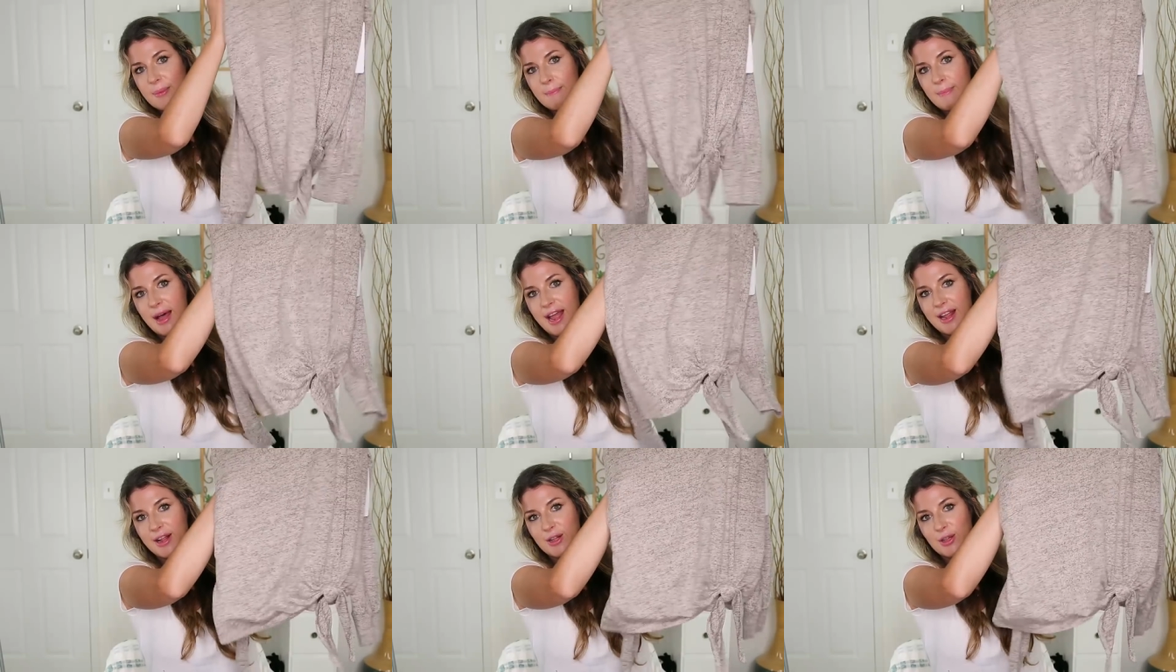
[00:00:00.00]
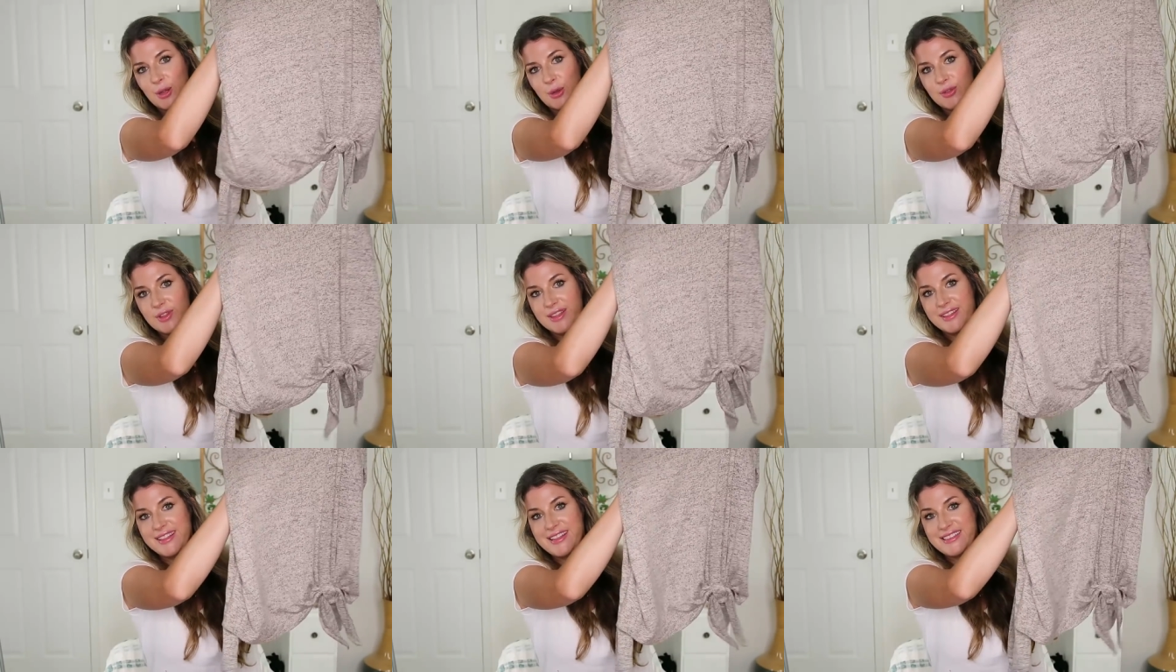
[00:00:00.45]
my
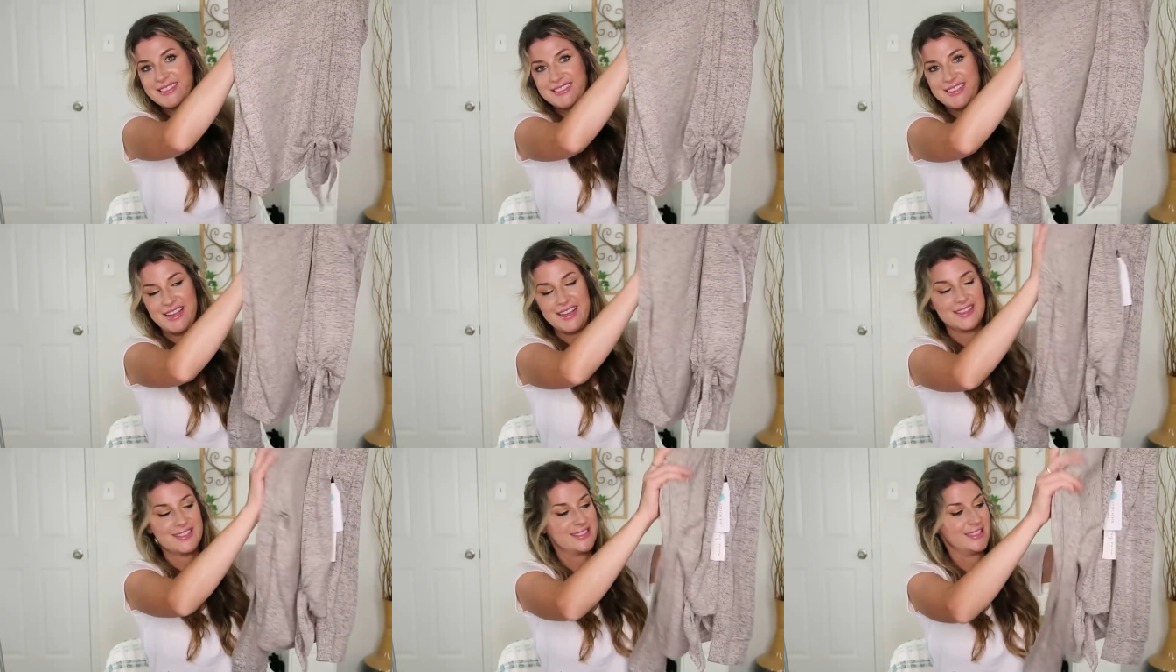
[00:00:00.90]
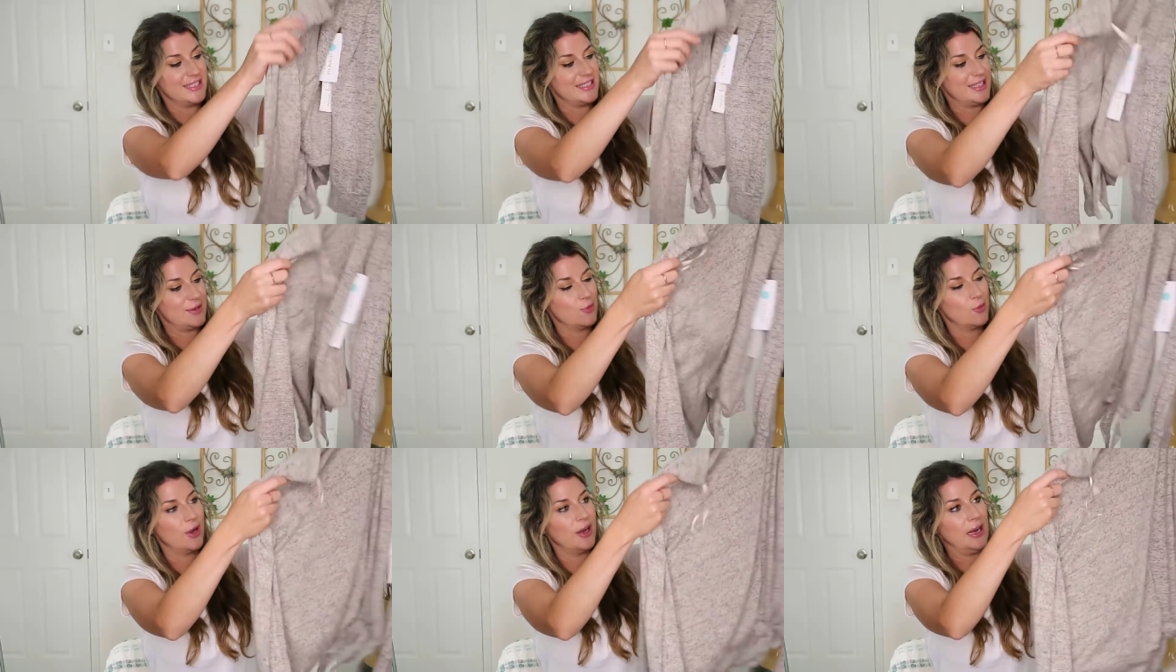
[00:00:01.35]
clothing these days
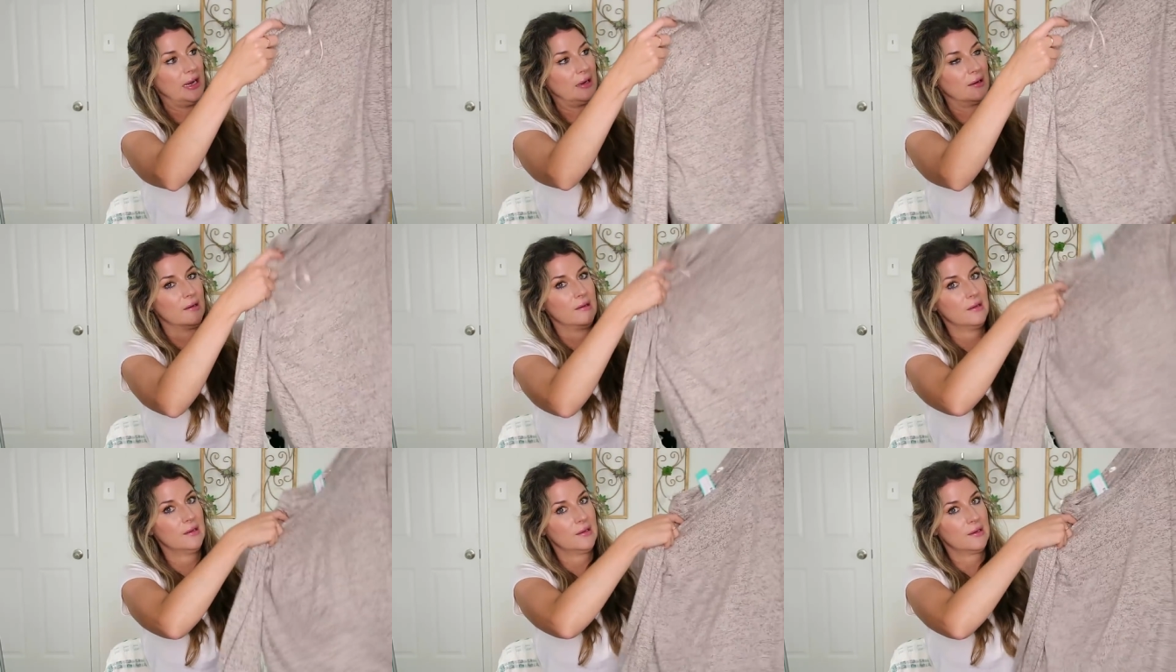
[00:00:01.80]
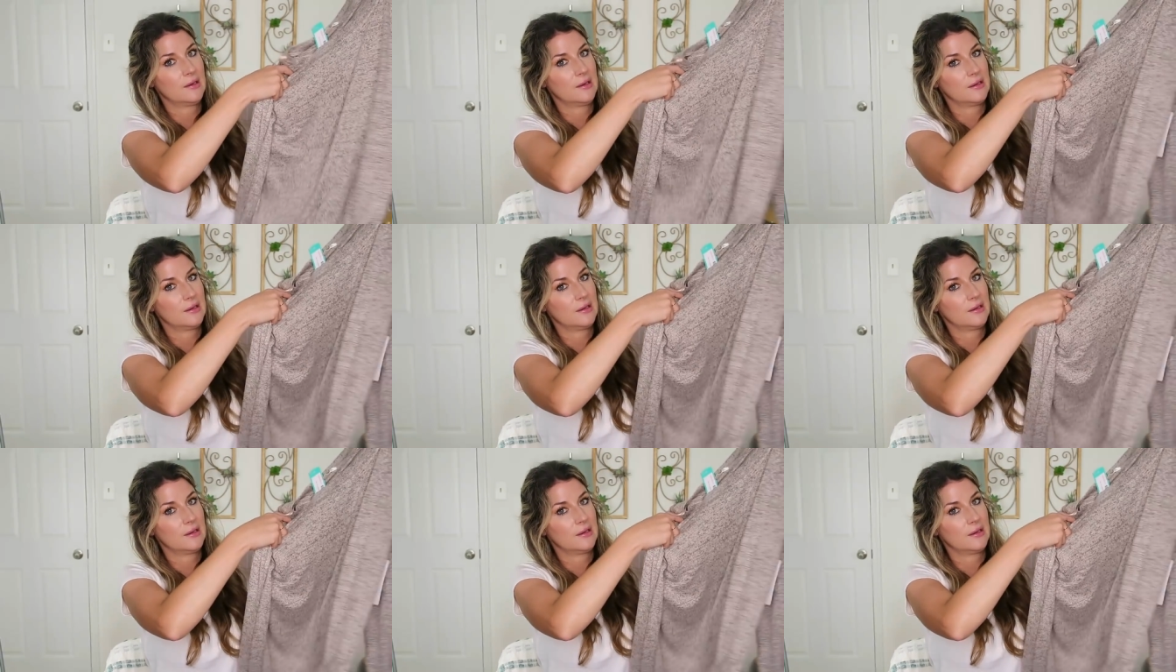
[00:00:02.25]
since I'm wearing